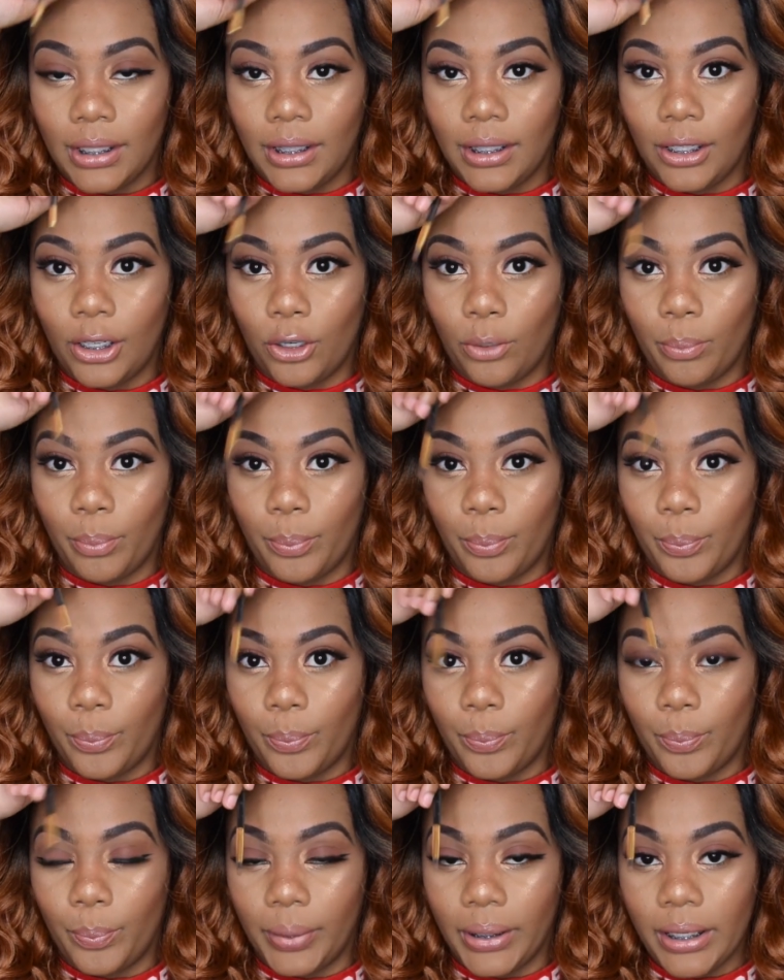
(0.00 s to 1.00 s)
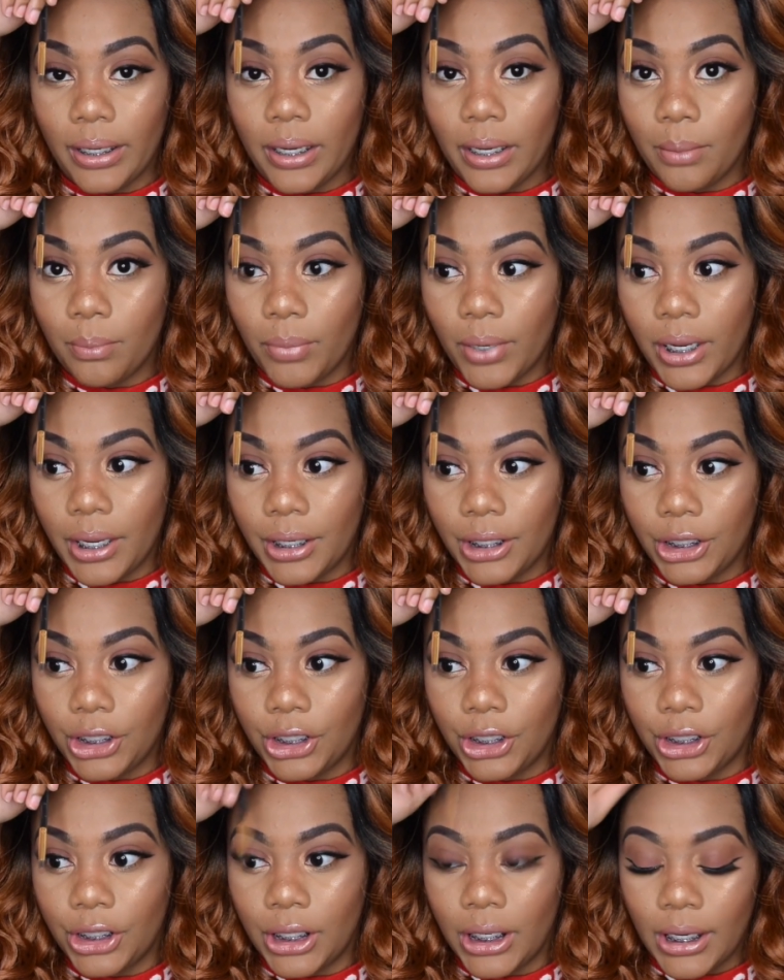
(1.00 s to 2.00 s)
little blending
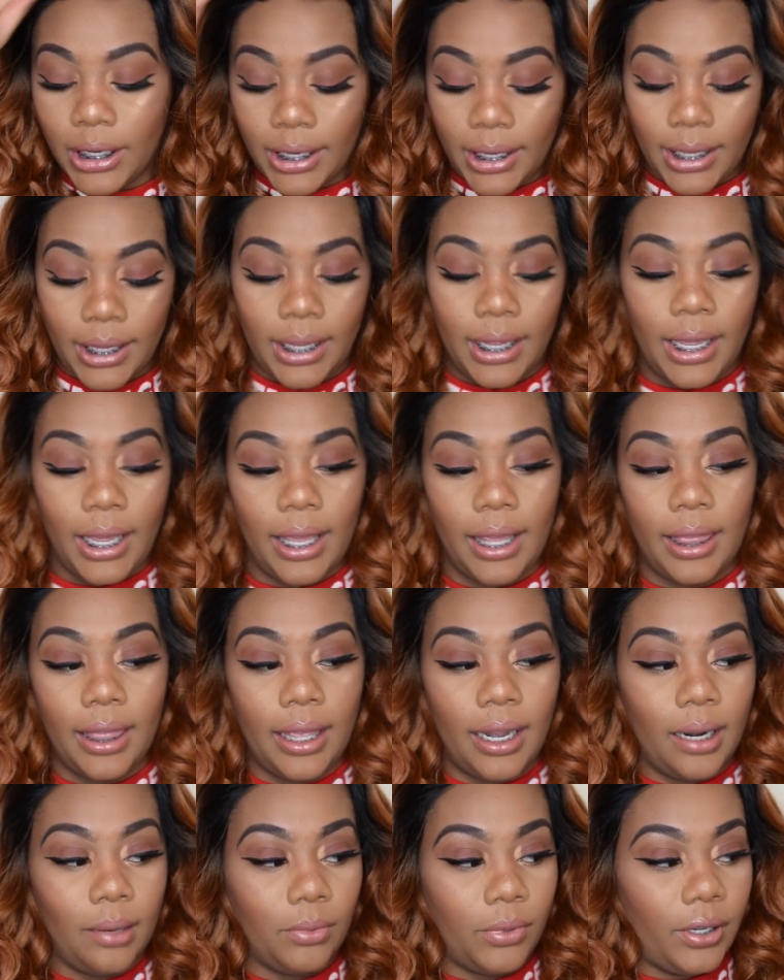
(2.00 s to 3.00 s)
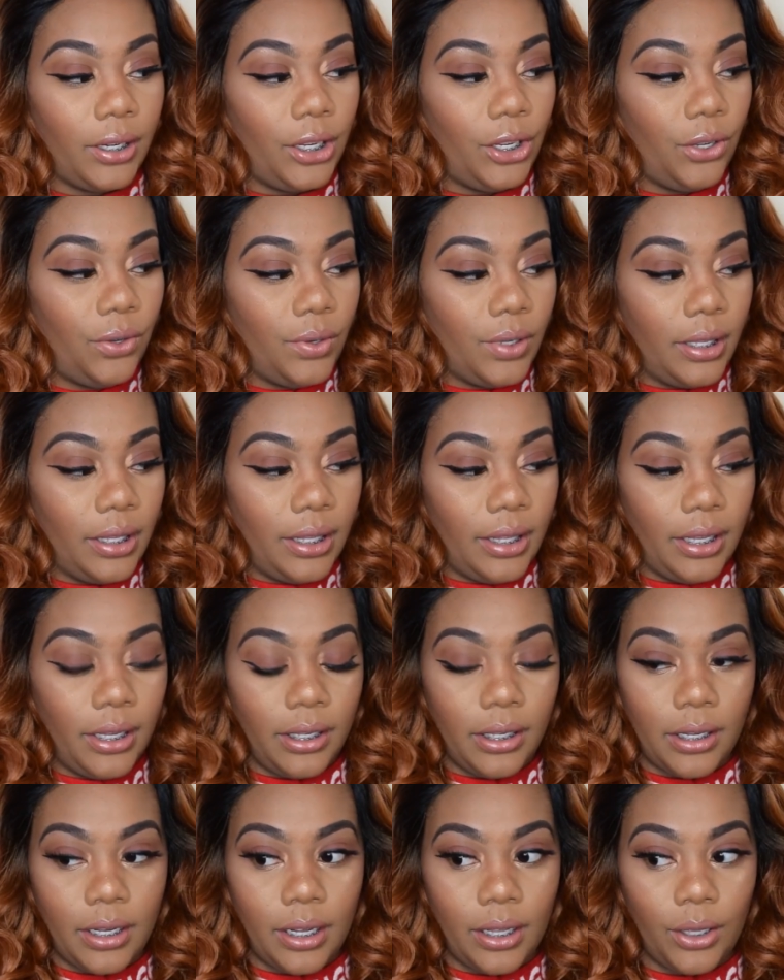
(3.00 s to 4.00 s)
brush. And then I'm going to use
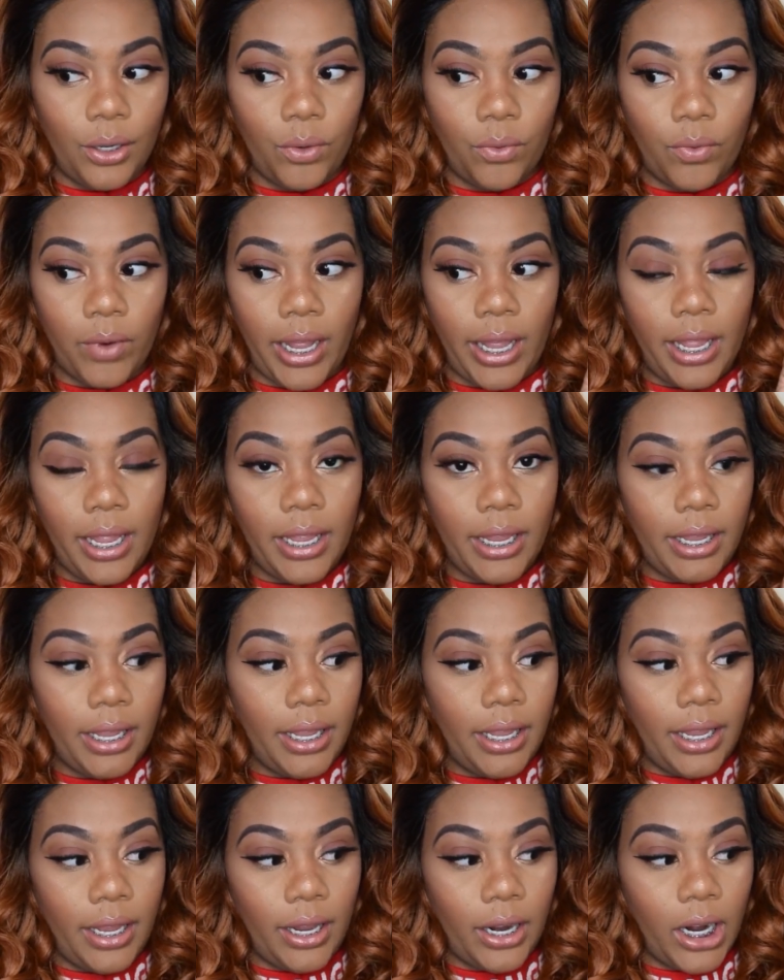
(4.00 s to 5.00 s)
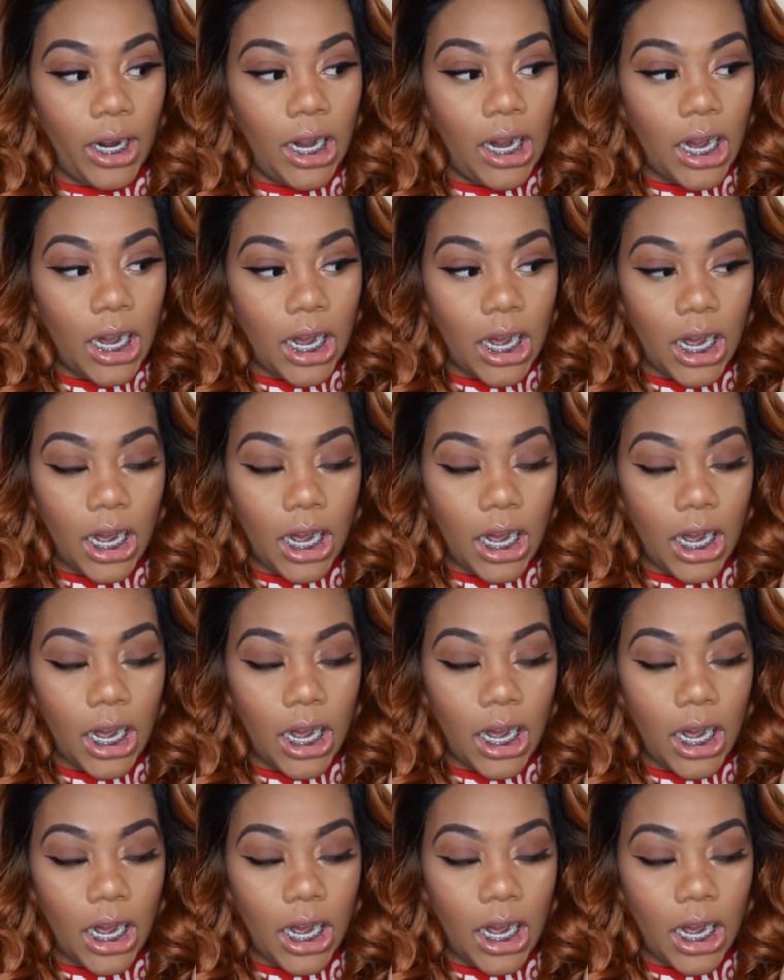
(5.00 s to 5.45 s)
this color right here.